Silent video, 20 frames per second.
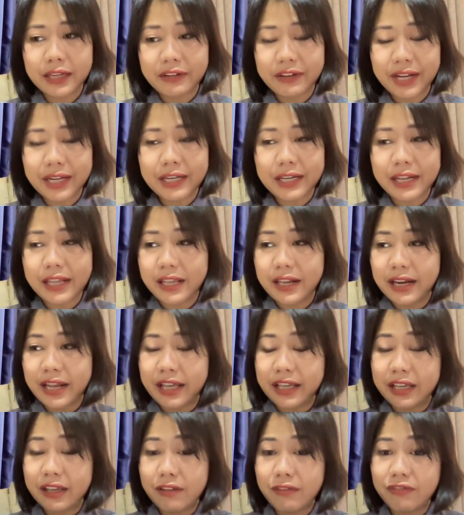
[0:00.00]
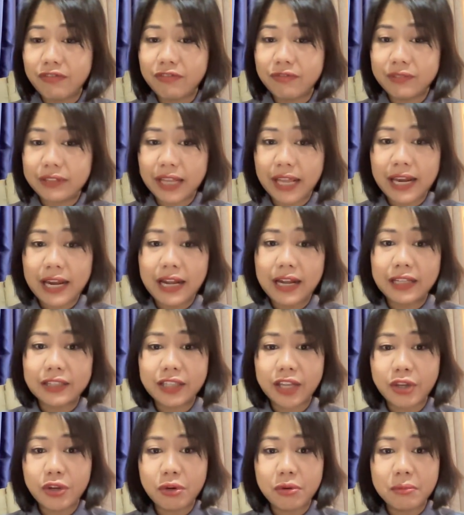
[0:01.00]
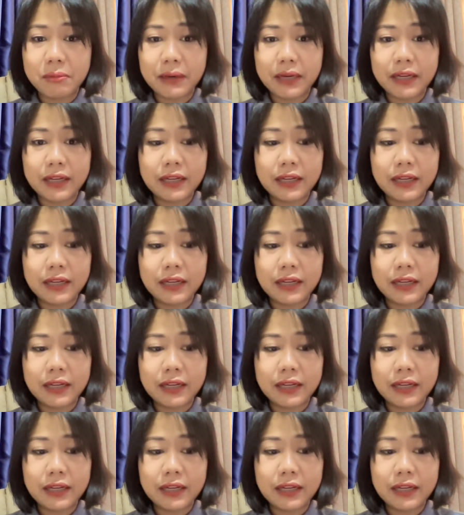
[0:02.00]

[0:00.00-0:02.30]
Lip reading: directly, like if kailangan kayong